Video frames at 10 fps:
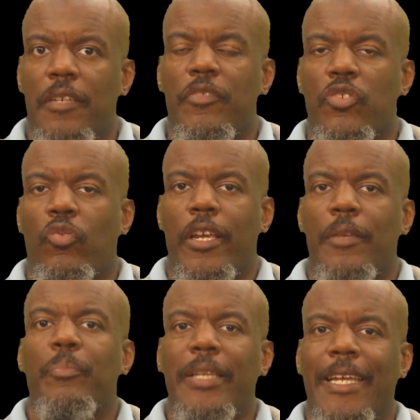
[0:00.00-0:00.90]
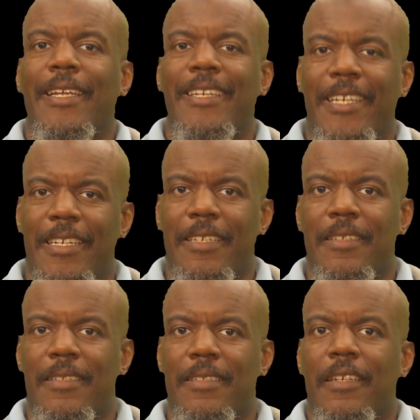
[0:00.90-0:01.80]
his grand plan
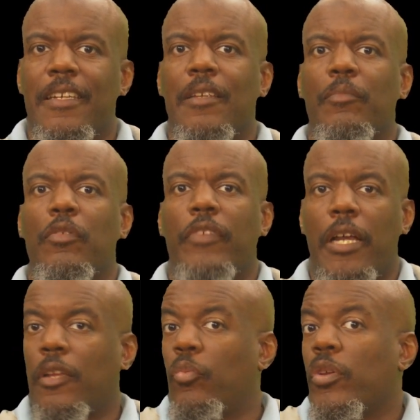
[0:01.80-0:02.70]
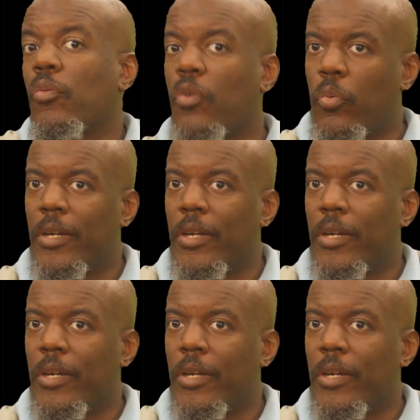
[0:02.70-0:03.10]
is in Blue Valley. We don't know what